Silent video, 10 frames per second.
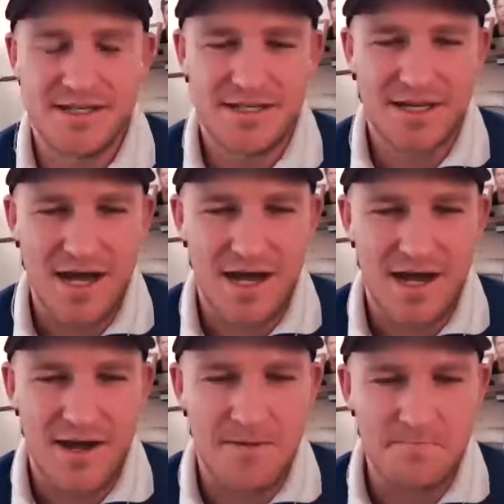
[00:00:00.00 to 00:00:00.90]

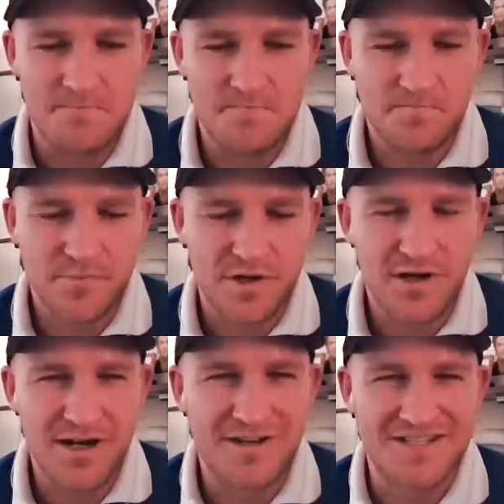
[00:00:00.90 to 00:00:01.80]
I
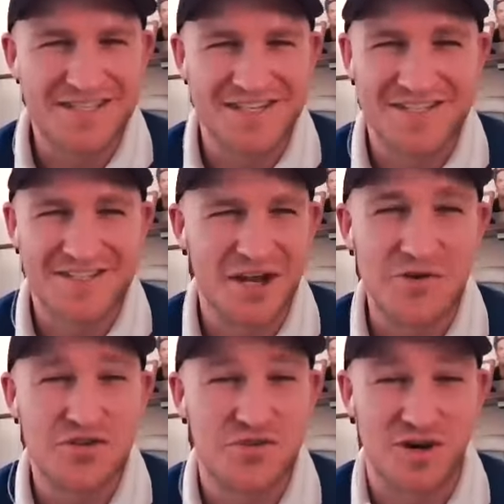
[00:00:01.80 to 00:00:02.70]
don't know. It's so
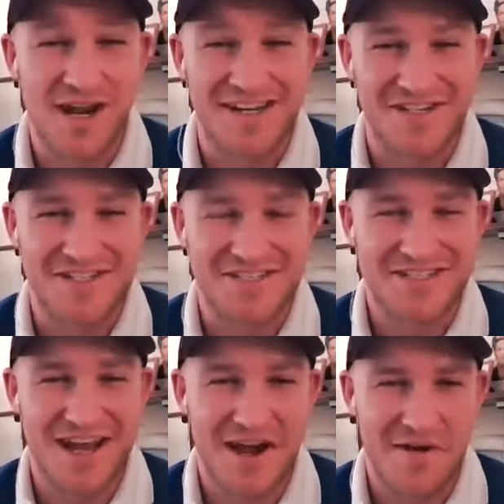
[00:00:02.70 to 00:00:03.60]
strange
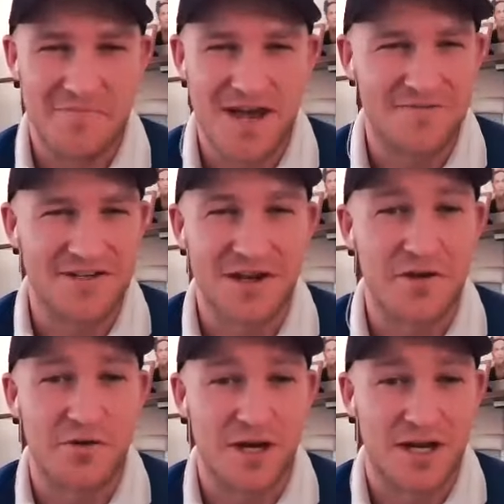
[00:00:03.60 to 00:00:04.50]
having no
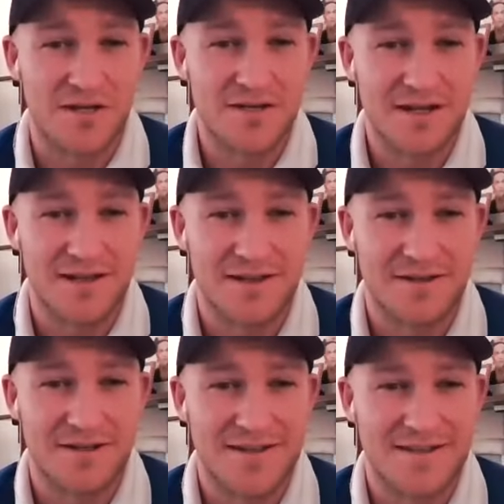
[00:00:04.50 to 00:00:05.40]
crowd at
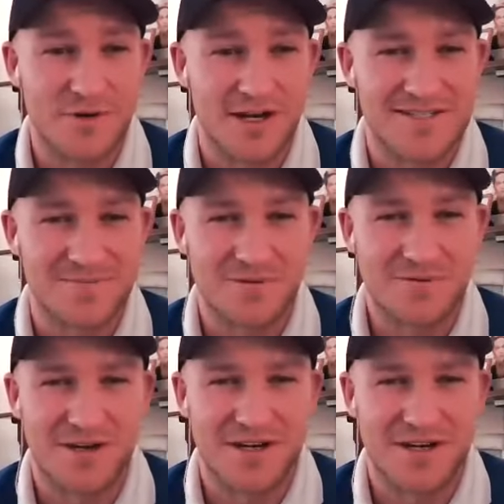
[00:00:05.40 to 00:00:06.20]
the baseball.